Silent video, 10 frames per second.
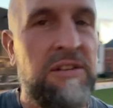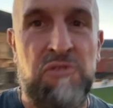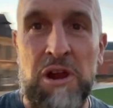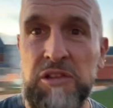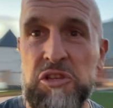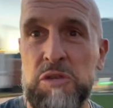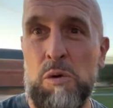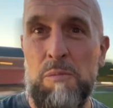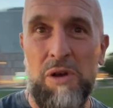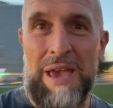Right, just
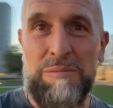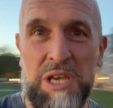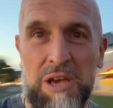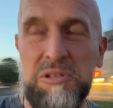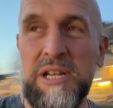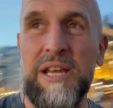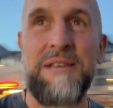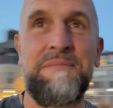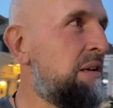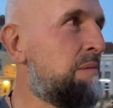one more game to go today.
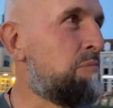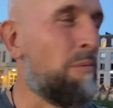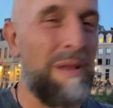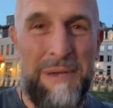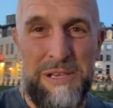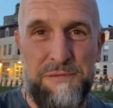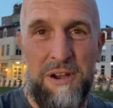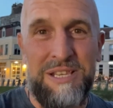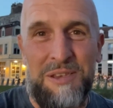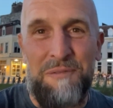Probably best
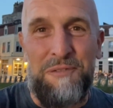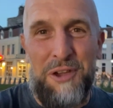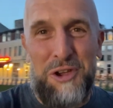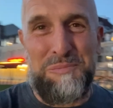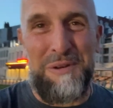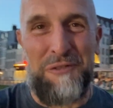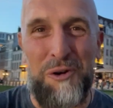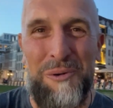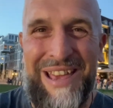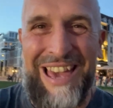find some food
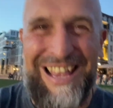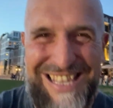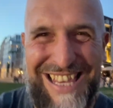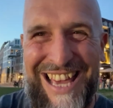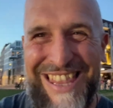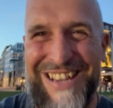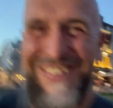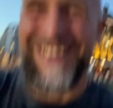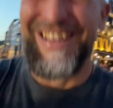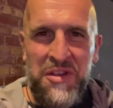before we get to that though.
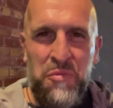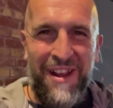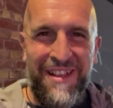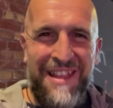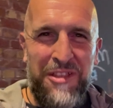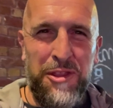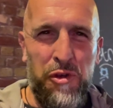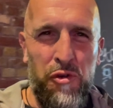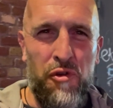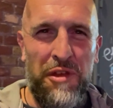When I did the
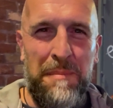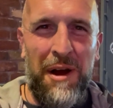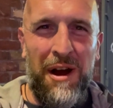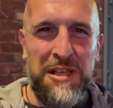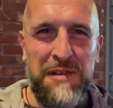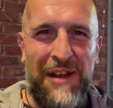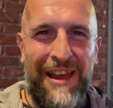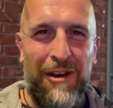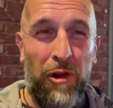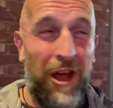tour of the bars of
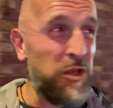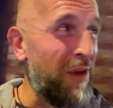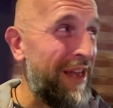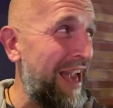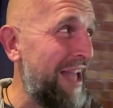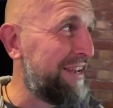Lille last weekend,